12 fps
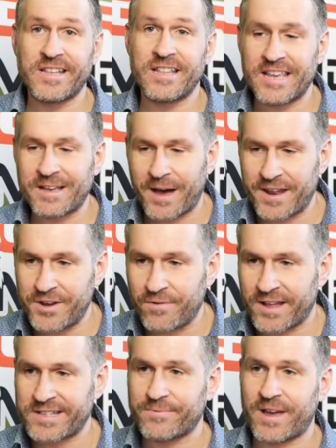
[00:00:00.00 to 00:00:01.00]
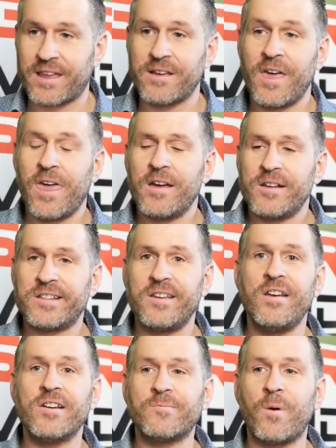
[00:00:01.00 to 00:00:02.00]
and think about it in a nuanced way. So
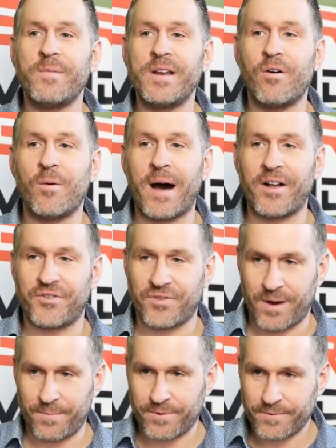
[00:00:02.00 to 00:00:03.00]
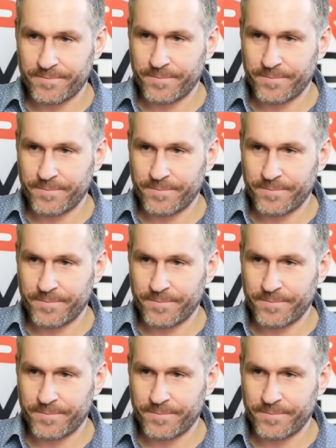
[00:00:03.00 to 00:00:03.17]
here's what we know about Trump.